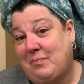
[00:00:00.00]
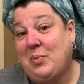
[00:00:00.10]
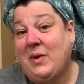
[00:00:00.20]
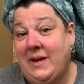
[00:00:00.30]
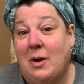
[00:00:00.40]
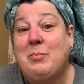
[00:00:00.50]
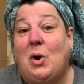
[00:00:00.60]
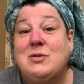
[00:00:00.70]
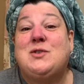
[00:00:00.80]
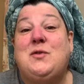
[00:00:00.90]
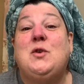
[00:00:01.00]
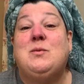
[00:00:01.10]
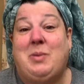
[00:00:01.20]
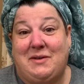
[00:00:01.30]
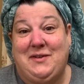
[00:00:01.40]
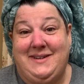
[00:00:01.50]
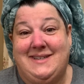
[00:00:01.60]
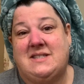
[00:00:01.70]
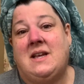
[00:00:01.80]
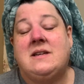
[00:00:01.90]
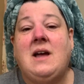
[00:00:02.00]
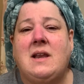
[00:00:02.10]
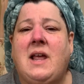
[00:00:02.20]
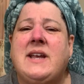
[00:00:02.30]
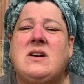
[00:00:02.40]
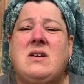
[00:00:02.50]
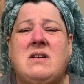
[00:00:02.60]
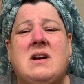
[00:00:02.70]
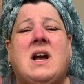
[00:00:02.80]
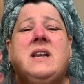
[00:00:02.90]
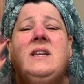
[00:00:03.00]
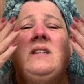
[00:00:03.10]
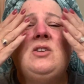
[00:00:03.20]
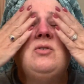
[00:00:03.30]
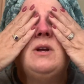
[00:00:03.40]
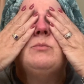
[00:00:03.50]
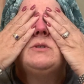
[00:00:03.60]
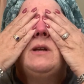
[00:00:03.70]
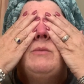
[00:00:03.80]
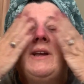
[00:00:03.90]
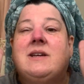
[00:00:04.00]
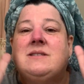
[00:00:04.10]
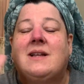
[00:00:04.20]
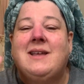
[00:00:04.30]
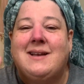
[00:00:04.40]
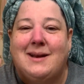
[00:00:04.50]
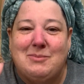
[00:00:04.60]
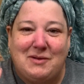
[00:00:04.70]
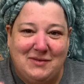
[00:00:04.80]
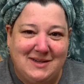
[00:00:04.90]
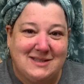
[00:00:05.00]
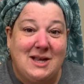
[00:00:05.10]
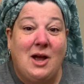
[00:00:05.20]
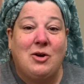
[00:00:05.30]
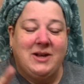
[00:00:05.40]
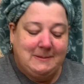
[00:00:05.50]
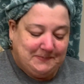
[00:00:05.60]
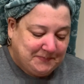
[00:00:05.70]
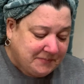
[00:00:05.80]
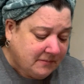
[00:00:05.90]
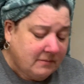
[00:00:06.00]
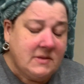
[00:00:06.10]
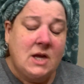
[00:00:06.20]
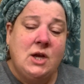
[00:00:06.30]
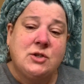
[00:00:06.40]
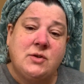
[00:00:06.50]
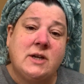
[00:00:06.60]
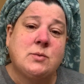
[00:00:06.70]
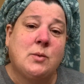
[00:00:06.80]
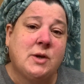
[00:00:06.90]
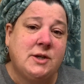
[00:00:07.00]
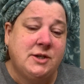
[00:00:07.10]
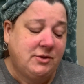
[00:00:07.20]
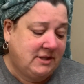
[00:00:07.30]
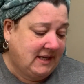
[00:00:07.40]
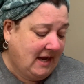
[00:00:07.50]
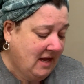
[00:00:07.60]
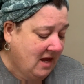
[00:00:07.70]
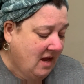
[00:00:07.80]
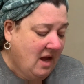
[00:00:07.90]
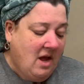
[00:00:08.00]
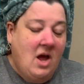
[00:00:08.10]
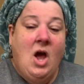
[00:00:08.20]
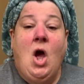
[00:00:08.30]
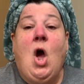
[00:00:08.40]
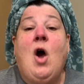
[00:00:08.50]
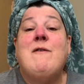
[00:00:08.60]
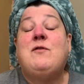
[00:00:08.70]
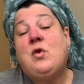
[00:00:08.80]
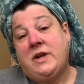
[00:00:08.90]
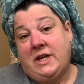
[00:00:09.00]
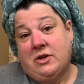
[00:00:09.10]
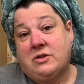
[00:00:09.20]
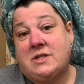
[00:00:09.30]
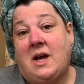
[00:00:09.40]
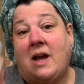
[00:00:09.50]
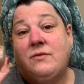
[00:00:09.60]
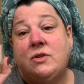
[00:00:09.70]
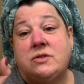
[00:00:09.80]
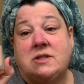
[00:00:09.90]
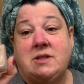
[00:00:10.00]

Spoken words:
Pre or post food puffiness. Not like, oh, I need cucumbers on my eyes. Not that kind of puffiness. Okay. So here's what we're going to do today. For years, I've used